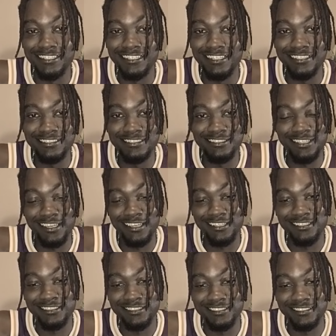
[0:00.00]
Wow. It's
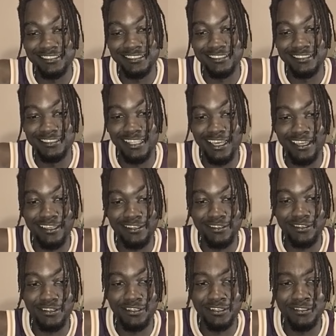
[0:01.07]
insane. Like
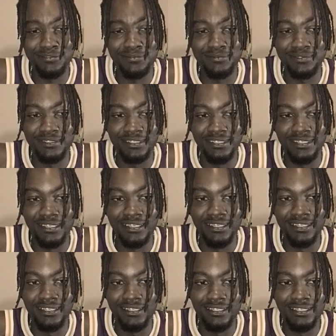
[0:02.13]
uh,
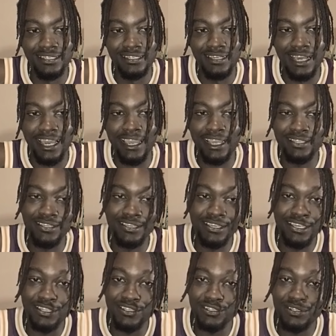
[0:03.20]
I had to
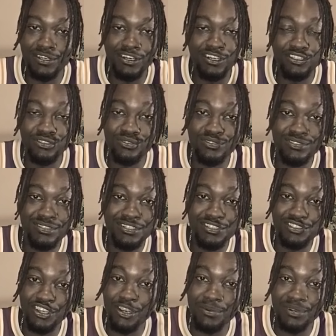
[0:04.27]
get uh, used to the
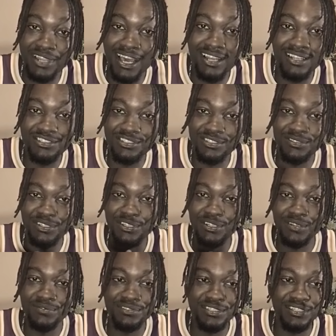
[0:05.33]
terminology of
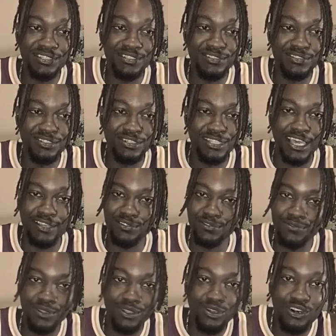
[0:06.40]
N F Ts, or like
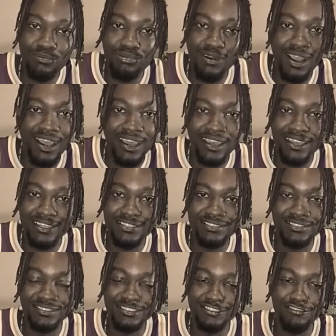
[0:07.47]
floor
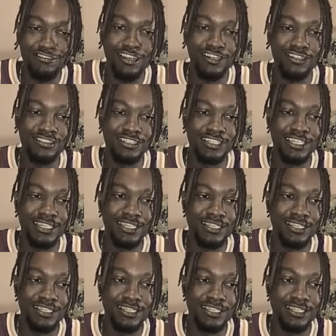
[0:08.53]
price, and you know.